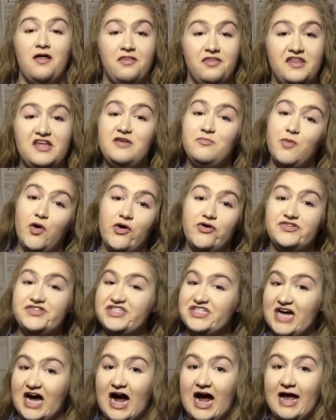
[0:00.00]
the
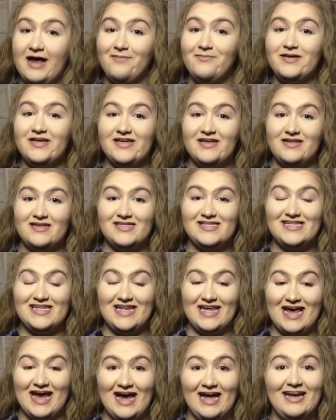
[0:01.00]
most time is
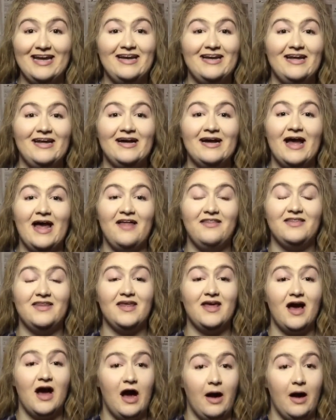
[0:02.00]
the editing and the